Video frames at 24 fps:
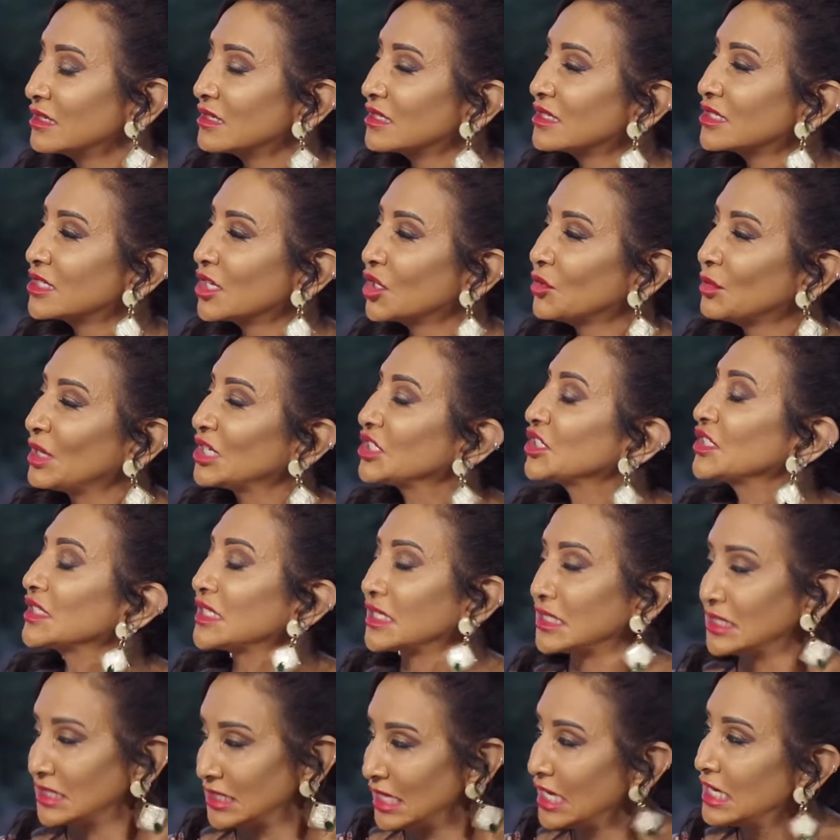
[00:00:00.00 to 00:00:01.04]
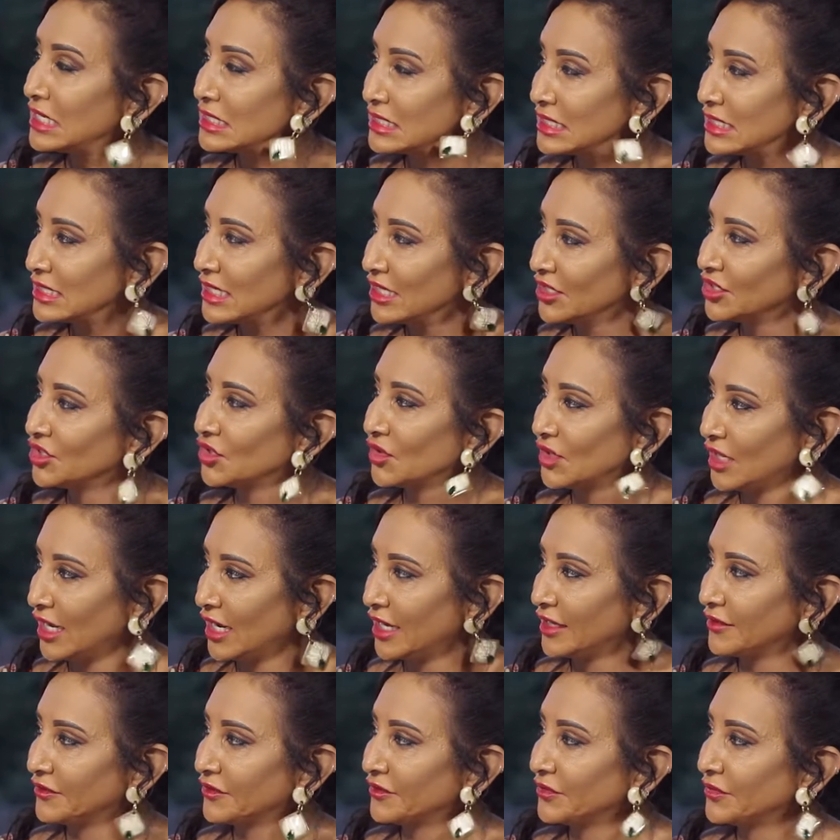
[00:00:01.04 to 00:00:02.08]
so much success in your
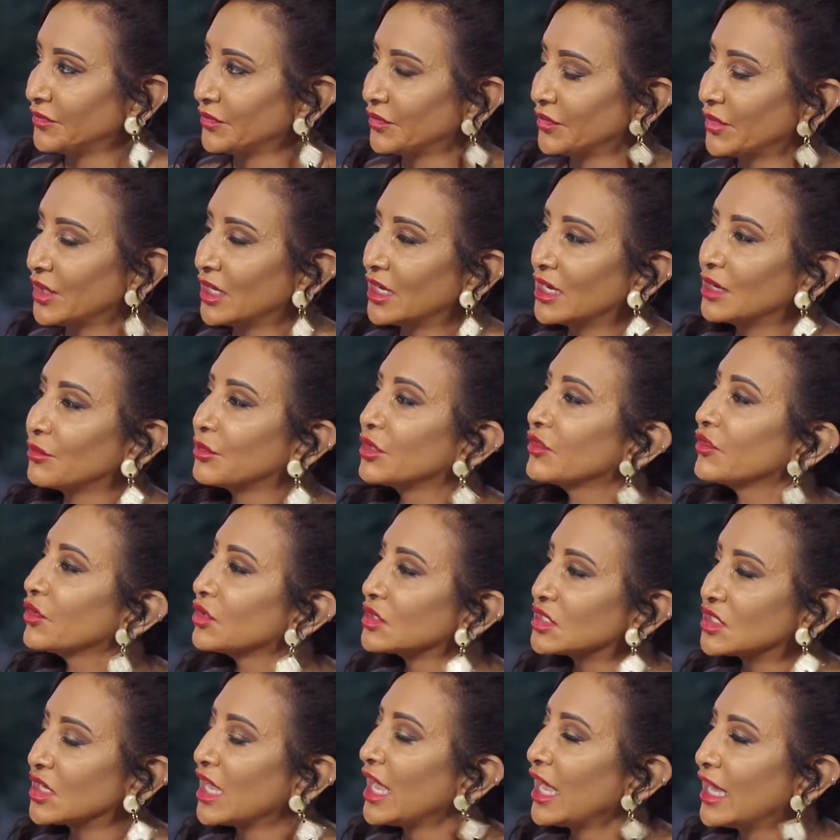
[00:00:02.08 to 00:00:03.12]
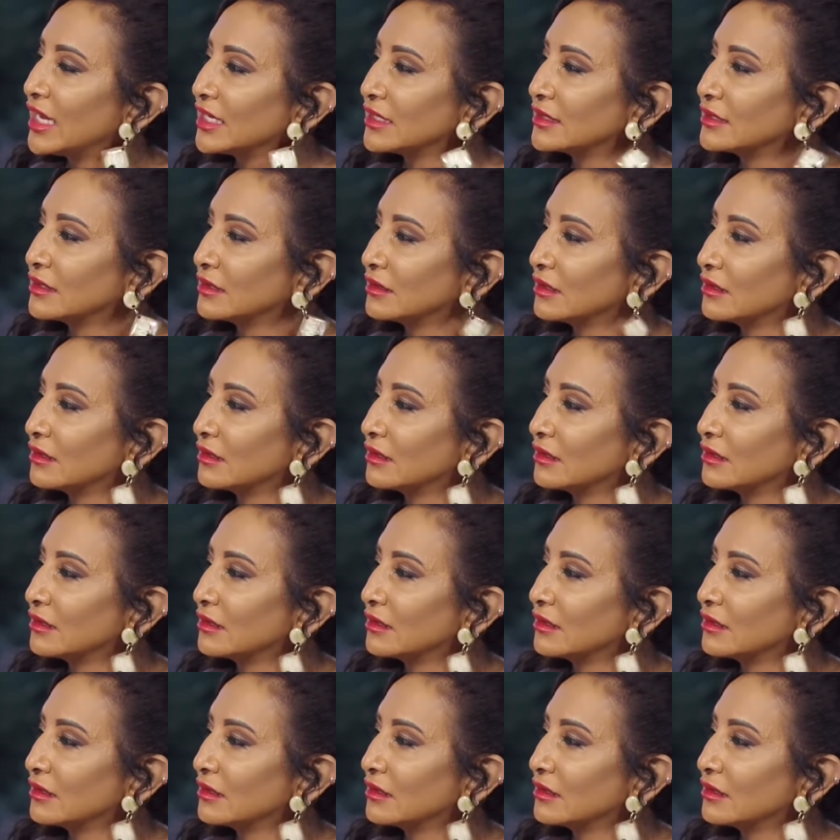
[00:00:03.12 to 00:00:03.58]
life. You've also had